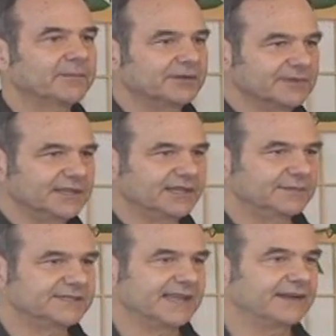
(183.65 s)
But it really
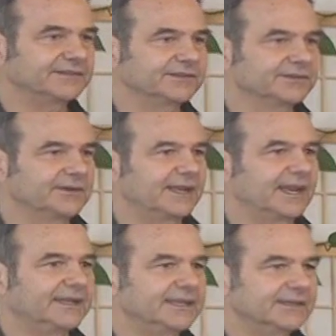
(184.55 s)
comes down to, at
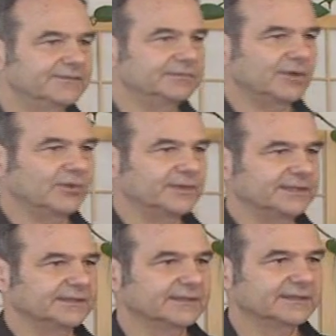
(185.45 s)
any given moment,